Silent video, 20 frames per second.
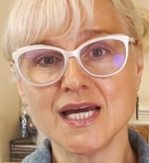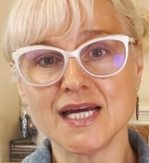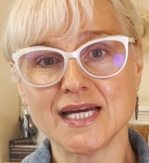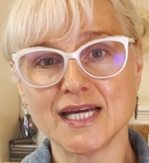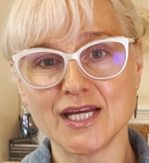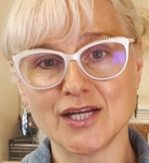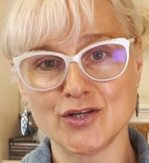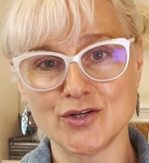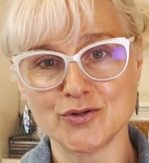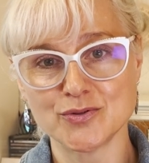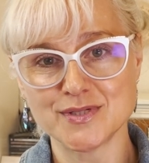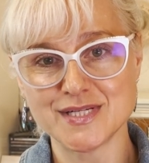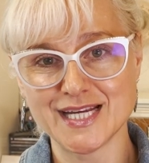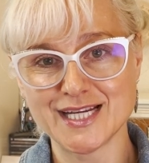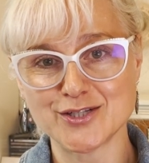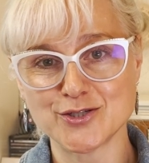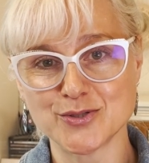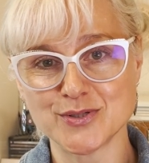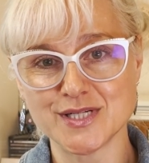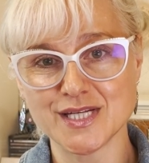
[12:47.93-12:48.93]
in your
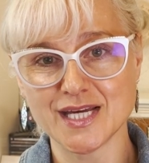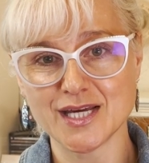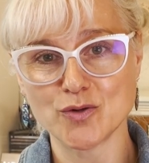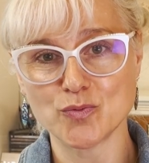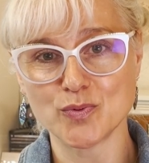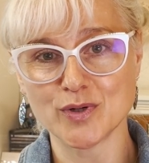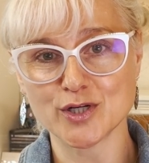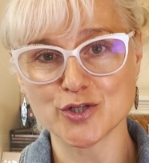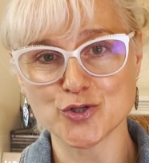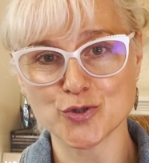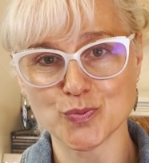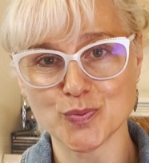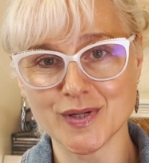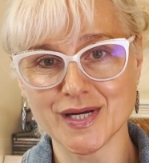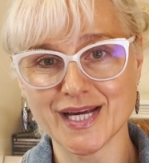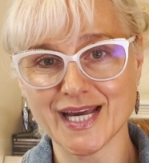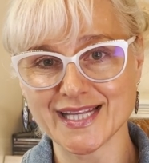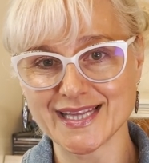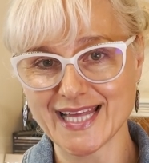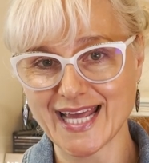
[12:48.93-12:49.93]
day-to-day,
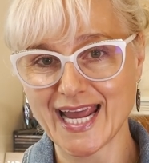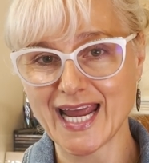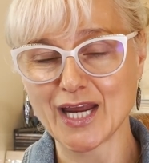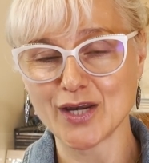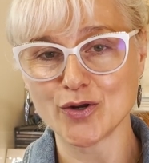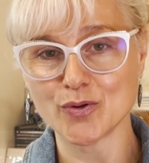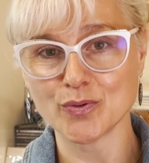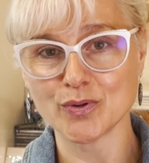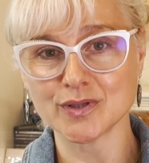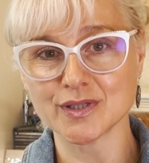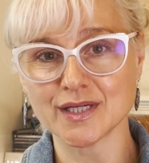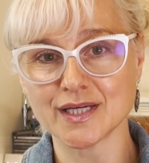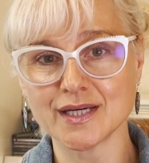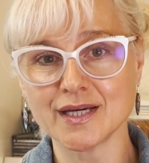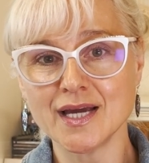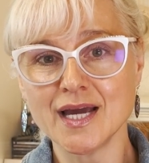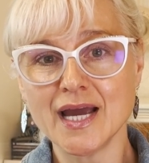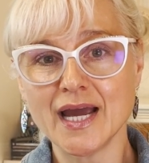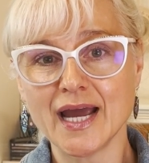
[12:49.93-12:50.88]
week-to-week, and annually,